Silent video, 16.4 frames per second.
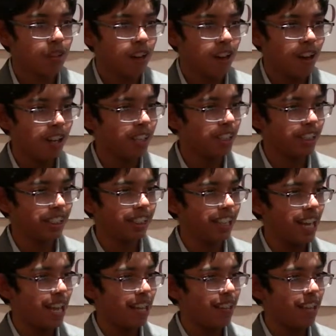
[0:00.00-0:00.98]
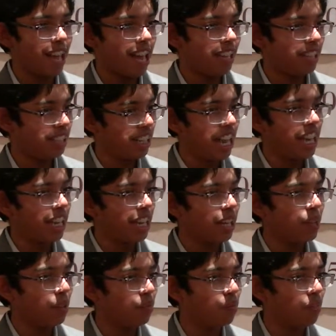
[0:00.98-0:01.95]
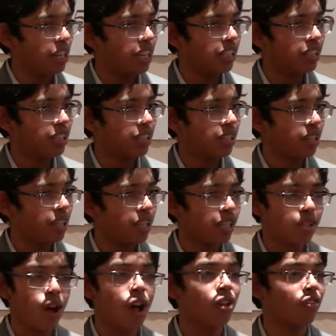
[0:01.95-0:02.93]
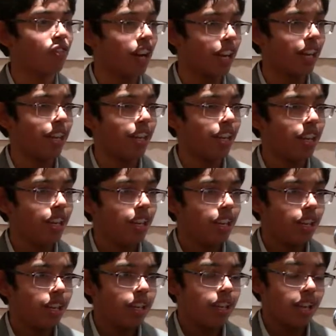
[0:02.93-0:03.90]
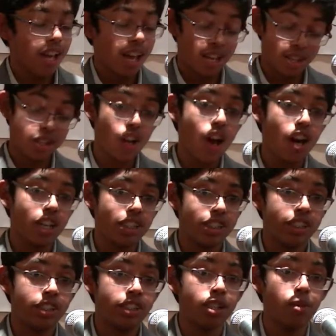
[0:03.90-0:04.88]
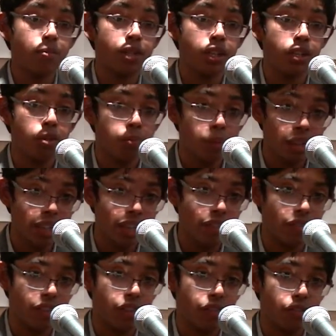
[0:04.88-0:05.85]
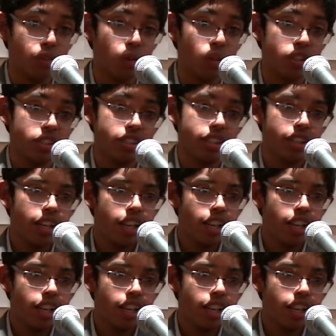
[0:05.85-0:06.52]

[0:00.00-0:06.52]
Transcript: Understand that taking the risk is all right, as long as it's something you believe in, of course.